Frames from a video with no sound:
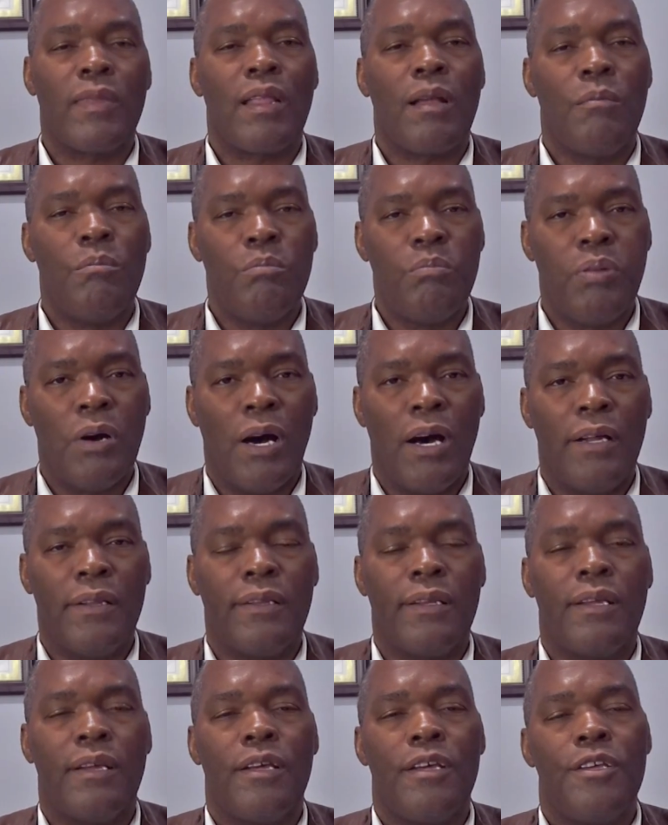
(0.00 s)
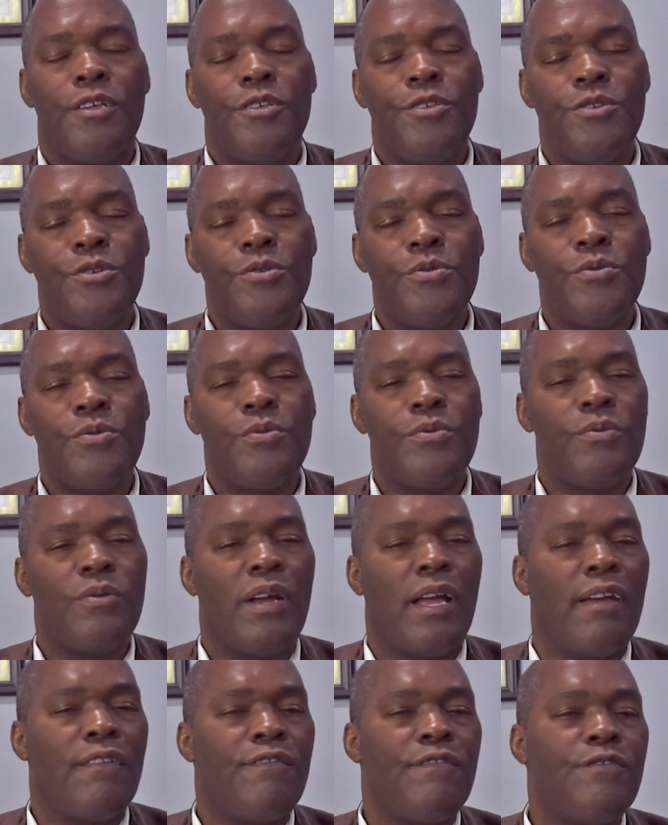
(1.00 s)
But
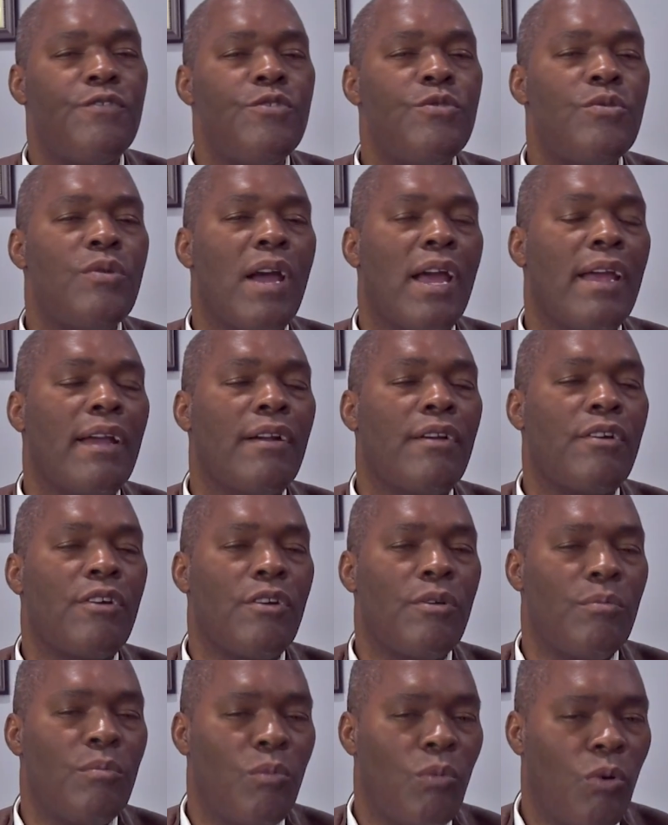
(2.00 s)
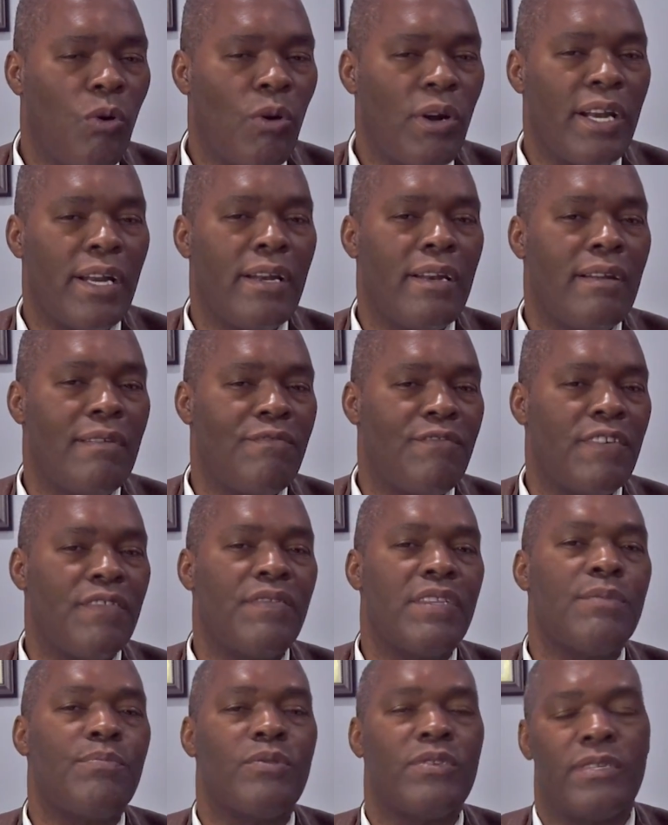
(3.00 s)
if you incur more than
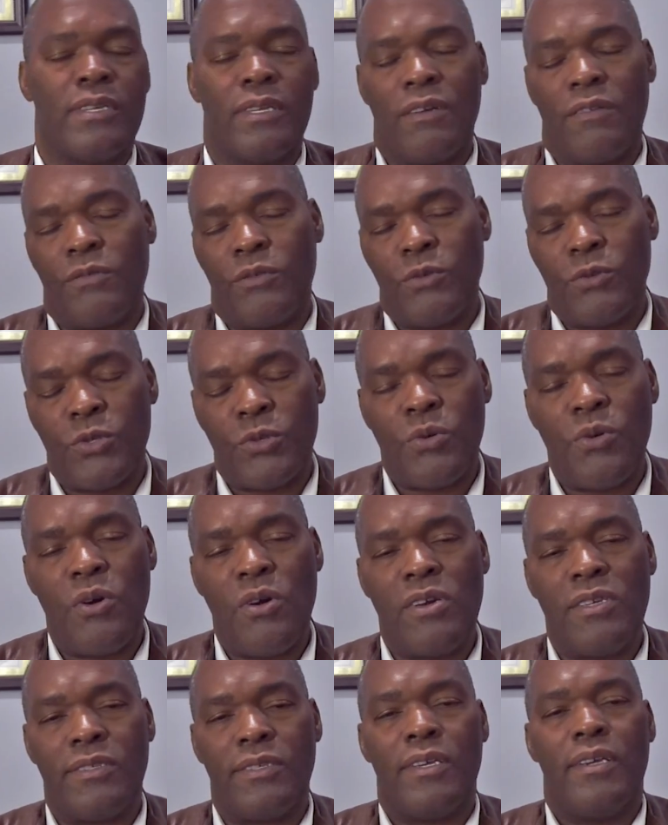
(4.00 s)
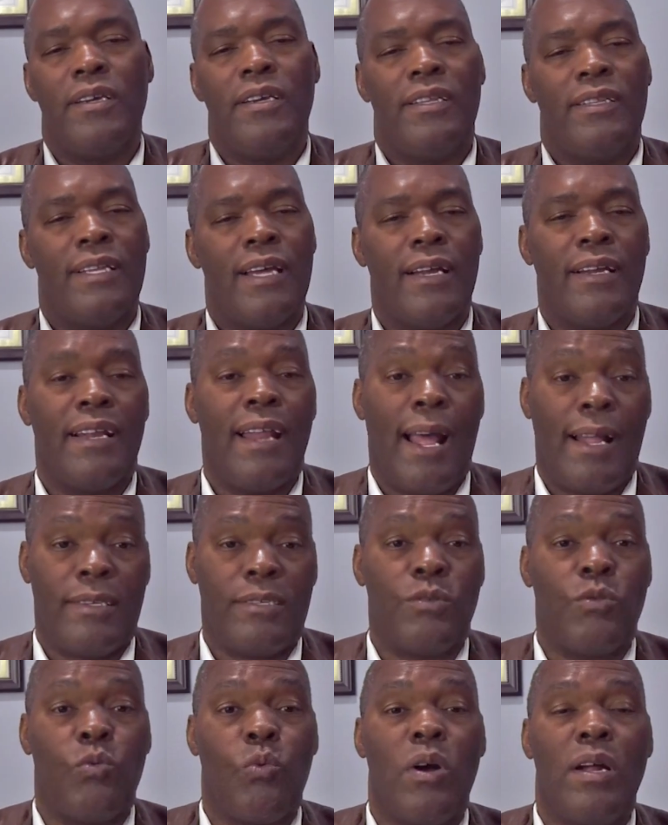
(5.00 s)
50% of those costs, then
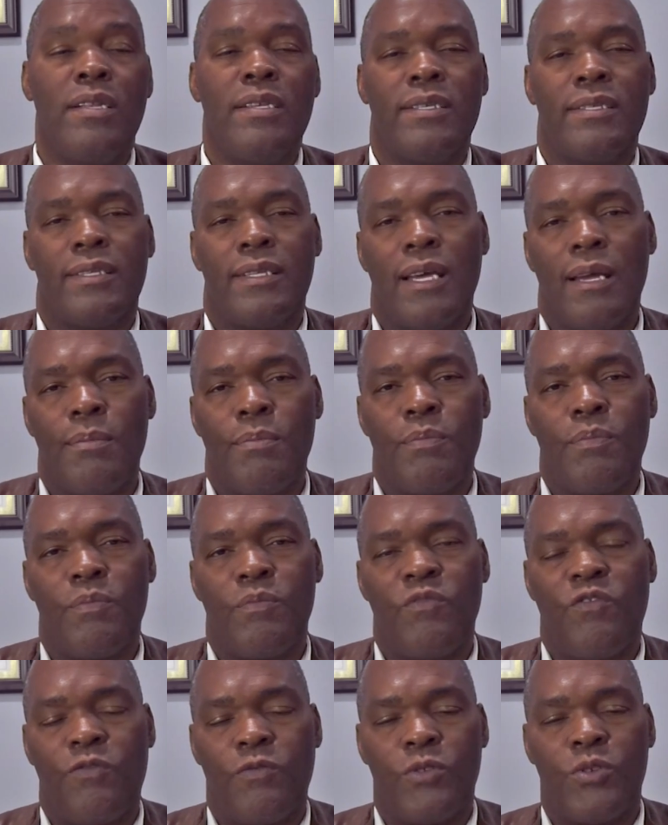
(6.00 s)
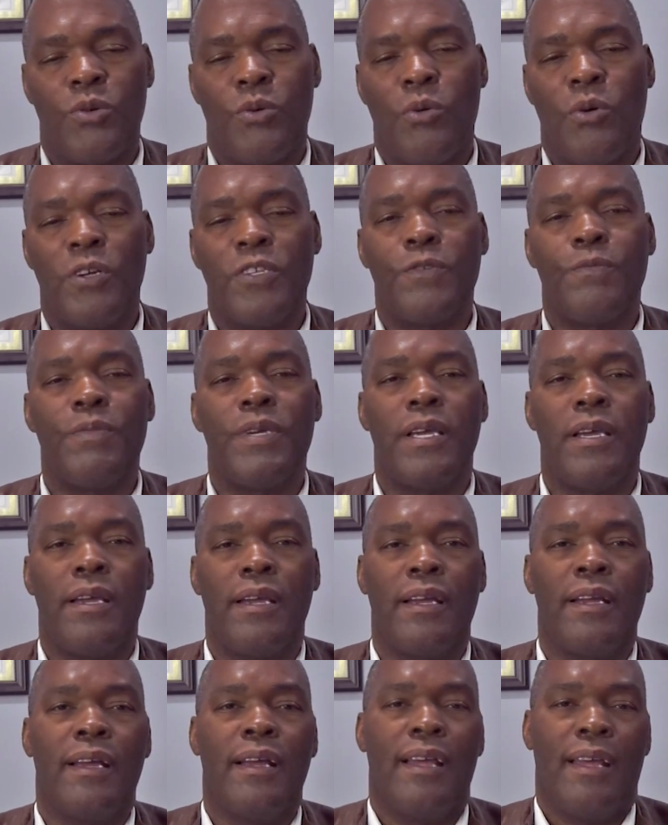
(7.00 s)
that's one step towards
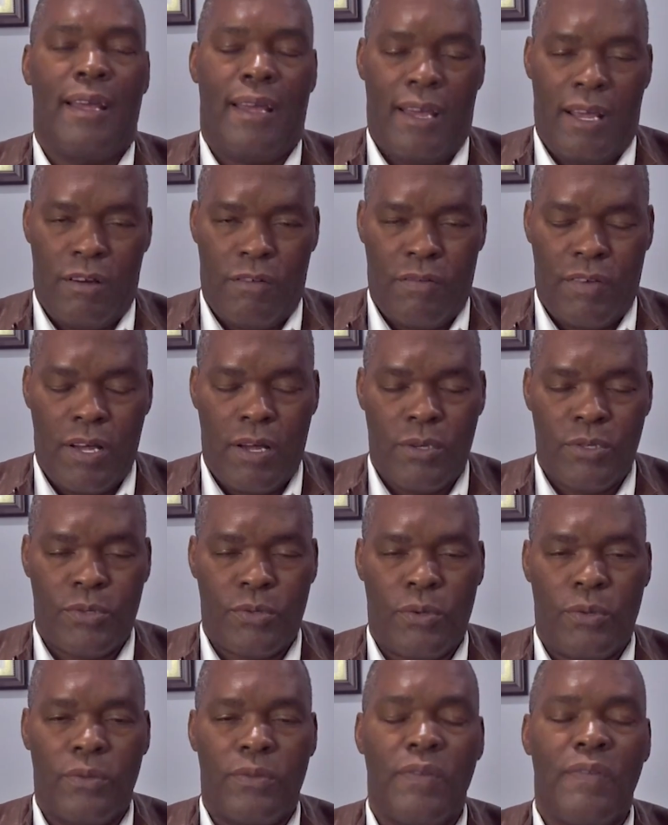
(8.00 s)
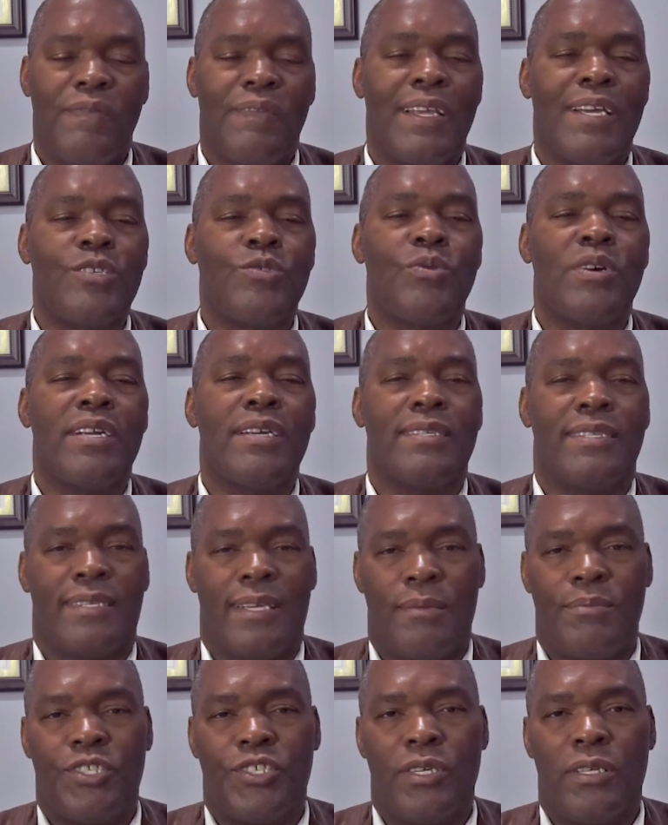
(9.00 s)
being head of household. There's one
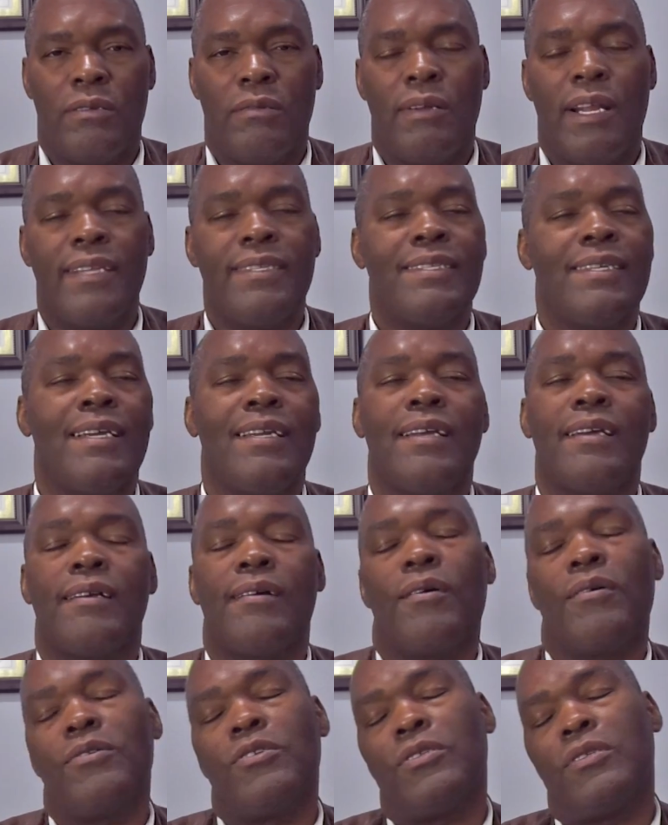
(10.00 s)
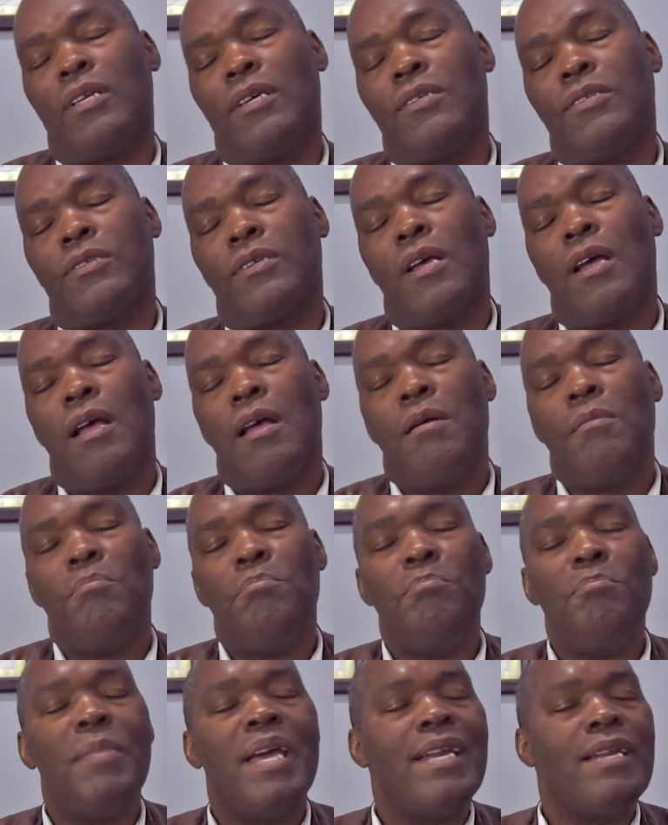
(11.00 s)
exception. Let's say that there's
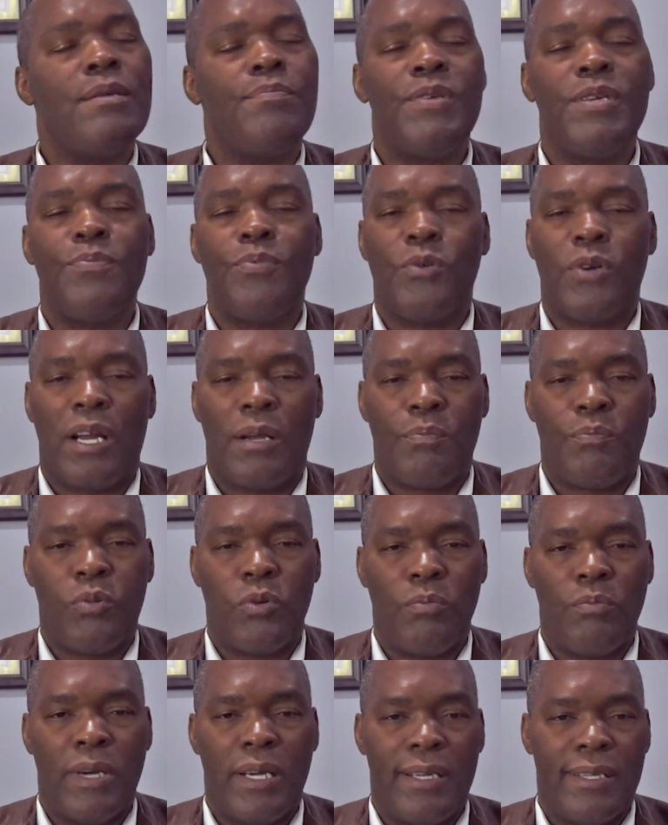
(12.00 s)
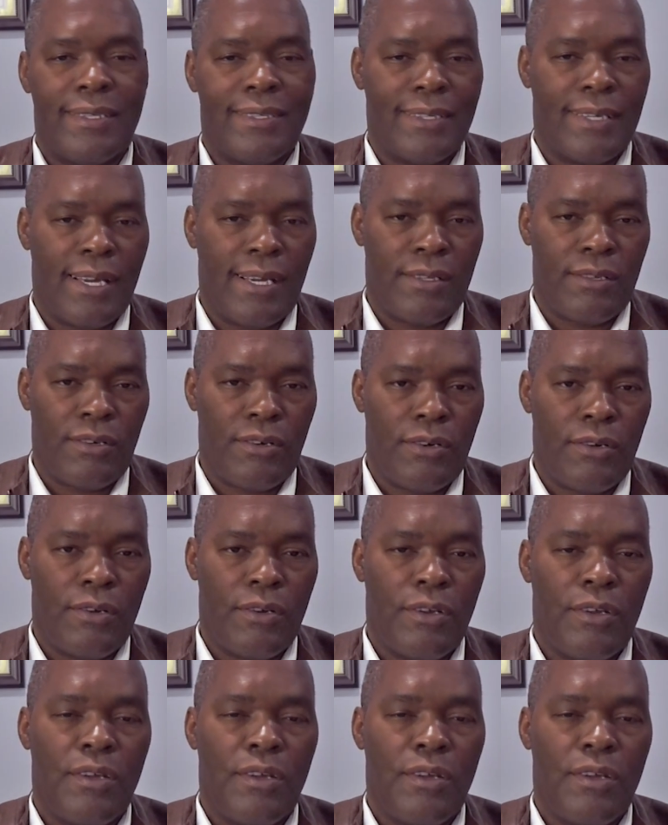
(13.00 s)
many people that put money together.